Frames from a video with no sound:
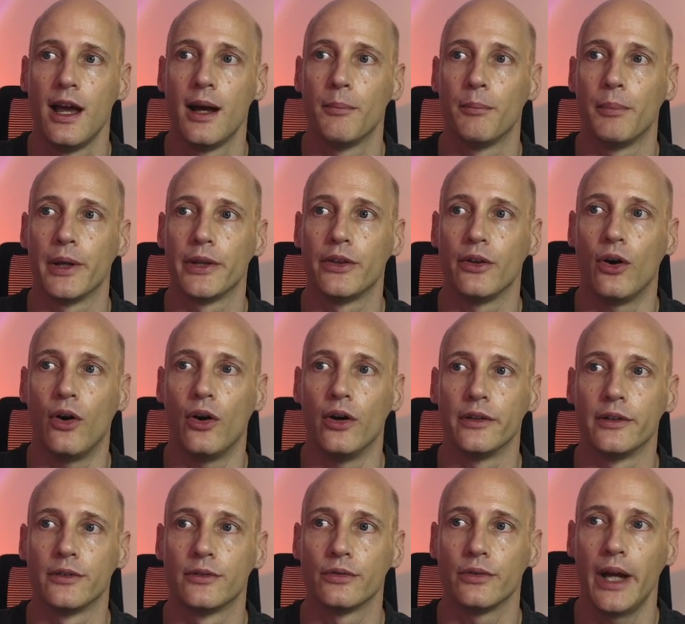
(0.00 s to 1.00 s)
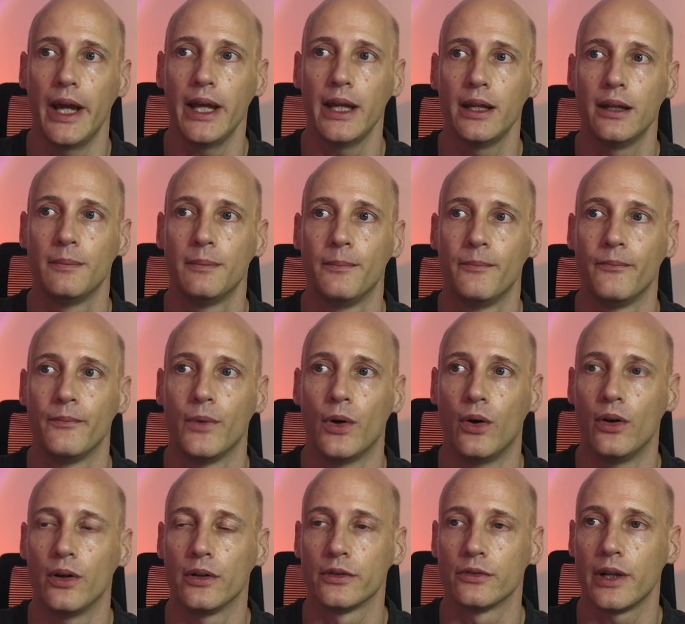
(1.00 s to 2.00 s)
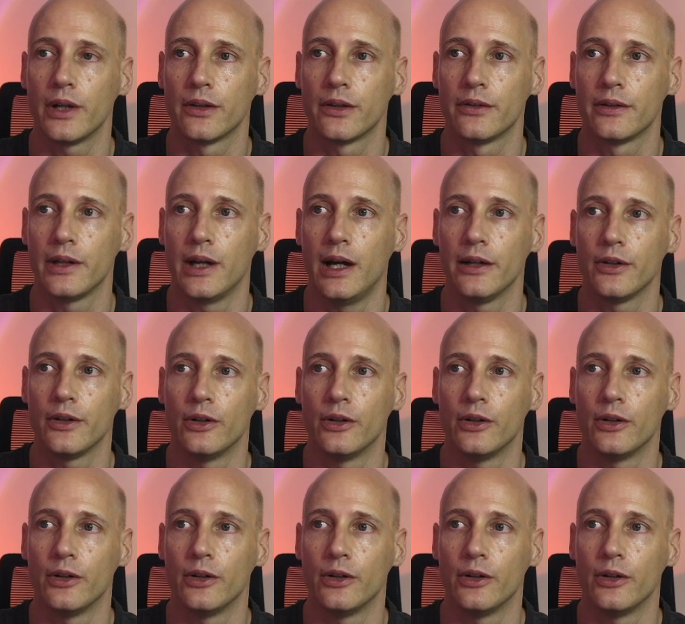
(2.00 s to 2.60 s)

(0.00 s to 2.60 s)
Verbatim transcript: but the on drag, on drag start,